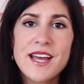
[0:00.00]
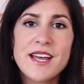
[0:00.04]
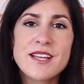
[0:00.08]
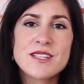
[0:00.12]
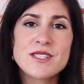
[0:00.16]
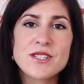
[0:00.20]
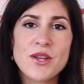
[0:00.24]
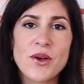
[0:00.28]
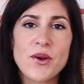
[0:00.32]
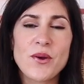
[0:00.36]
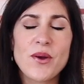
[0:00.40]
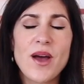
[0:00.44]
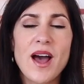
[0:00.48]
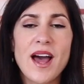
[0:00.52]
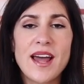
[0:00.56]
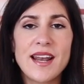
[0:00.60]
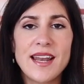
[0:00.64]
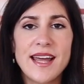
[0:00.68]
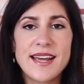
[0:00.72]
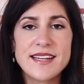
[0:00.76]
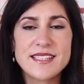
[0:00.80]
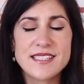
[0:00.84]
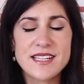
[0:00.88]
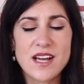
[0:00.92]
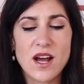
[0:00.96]
So so I
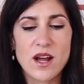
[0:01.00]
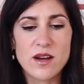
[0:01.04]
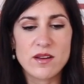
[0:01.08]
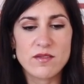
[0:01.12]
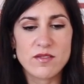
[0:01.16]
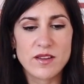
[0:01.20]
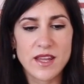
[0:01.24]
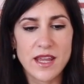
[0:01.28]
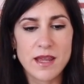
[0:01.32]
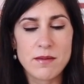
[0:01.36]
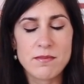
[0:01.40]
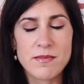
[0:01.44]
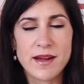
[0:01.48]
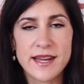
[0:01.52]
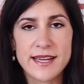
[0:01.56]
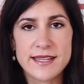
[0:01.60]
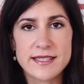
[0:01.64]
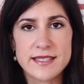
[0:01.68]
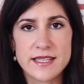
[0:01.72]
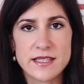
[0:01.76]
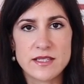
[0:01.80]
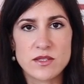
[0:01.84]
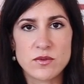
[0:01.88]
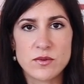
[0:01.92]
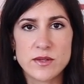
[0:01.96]
like to kind of keep my
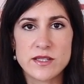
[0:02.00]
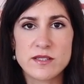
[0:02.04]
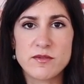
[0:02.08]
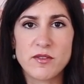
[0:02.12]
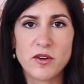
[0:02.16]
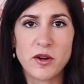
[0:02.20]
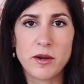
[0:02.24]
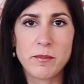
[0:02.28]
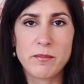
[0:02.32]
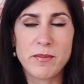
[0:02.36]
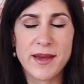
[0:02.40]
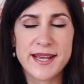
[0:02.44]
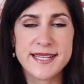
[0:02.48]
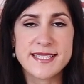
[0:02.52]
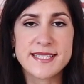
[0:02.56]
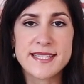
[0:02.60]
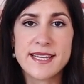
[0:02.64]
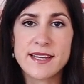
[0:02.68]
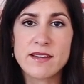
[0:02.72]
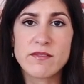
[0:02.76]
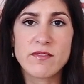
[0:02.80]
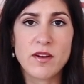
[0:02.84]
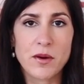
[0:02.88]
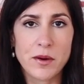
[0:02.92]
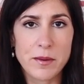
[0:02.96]
accessories very
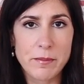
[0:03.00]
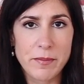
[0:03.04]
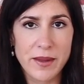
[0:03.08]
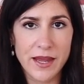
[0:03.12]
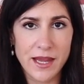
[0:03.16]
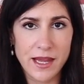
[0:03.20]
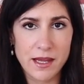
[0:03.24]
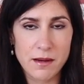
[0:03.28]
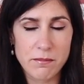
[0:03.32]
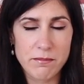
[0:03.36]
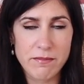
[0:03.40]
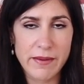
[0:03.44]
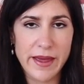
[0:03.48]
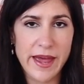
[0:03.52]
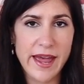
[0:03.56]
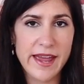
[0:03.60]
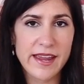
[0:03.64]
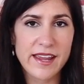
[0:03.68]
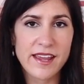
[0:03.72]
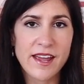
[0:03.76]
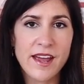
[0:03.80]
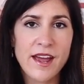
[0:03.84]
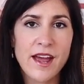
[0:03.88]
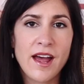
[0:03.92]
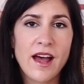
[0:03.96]
basic, very pared
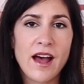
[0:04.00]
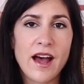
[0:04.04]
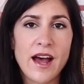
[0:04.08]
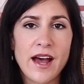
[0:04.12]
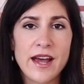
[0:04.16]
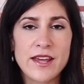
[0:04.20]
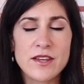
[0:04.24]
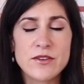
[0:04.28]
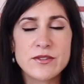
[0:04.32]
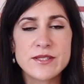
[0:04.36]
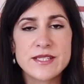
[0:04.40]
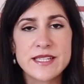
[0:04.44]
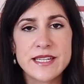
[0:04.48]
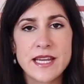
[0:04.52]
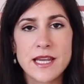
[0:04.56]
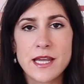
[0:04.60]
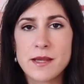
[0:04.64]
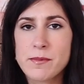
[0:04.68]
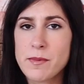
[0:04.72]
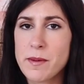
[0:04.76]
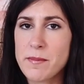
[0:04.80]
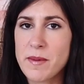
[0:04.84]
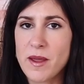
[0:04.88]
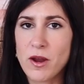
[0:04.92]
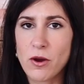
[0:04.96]
back. I used to
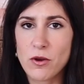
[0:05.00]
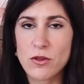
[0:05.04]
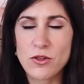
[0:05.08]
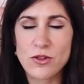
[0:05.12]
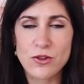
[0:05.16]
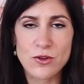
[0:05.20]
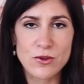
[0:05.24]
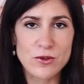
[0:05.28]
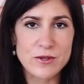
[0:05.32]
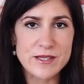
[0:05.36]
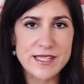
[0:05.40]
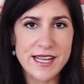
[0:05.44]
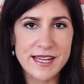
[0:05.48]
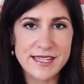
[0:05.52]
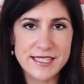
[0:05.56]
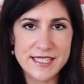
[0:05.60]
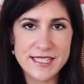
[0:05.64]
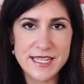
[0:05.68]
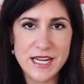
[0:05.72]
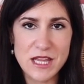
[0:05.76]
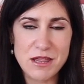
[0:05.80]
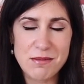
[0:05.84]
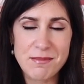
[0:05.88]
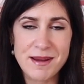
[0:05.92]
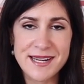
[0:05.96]
keep a pair of shoes
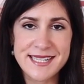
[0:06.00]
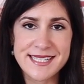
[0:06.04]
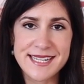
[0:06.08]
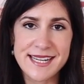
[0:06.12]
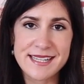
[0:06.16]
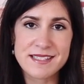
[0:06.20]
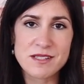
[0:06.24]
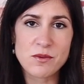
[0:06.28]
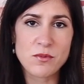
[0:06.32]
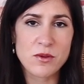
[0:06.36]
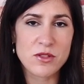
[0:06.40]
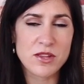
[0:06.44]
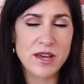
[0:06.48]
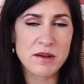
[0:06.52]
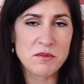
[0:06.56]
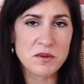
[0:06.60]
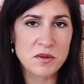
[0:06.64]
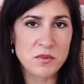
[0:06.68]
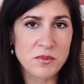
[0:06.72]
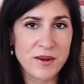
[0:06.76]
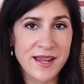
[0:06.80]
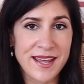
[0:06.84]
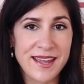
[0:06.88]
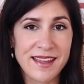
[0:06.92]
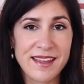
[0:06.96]
underneath my desk, which I
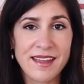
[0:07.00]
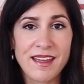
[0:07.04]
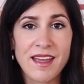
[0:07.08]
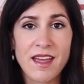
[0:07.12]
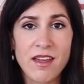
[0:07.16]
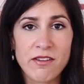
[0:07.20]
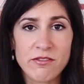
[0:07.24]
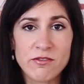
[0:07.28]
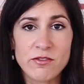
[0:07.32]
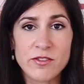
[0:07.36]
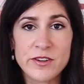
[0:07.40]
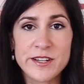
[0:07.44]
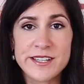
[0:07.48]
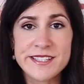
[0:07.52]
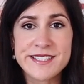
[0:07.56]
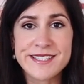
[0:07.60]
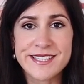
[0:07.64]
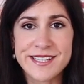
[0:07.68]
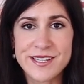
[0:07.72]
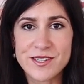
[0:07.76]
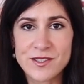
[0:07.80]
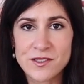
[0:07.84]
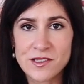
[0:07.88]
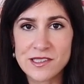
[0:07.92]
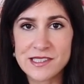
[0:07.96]
would wear every
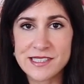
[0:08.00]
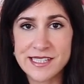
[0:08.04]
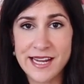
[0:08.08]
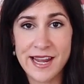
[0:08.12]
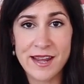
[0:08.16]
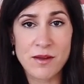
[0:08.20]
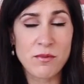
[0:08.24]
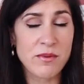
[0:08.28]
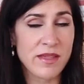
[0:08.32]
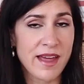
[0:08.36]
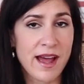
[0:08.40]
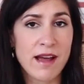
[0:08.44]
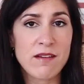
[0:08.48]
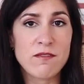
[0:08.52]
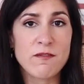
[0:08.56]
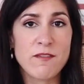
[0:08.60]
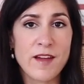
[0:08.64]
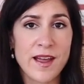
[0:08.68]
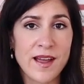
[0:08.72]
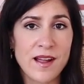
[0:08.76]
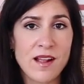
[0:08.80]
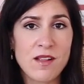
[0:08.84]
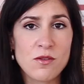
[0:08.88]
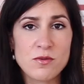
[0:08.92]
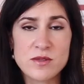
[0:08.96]
single day without
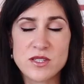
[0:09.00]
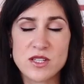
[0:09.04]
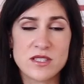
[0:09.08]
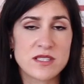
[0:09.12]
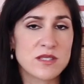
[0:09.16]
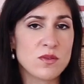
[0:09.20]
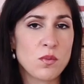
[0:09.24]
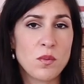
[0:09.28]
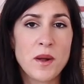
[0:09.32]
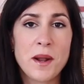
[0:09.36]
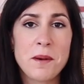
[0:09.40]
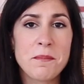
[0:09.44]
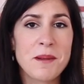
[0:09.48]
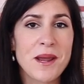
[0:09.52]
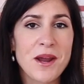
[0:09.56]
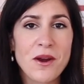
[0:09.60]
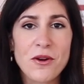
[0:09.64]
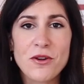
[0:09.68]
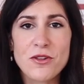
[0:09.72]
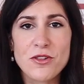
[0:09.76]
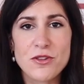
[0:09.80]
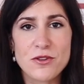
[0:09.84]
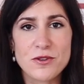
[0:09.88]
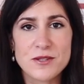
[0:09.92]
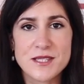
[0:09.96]
fail. It was just the one pair
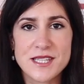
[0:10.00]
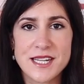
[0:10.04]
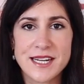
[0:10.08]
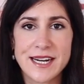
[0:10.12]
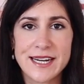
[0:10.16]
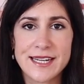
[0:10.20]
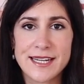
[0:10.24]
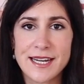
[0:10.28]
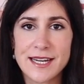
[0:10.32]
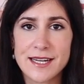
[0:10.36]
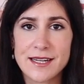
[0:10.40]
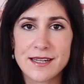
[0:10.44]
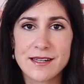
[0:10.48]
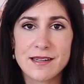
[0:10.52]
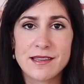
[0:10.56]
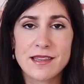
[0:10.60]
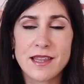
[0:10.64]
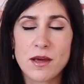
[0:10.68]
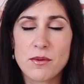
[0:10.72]
of shoes that I needed.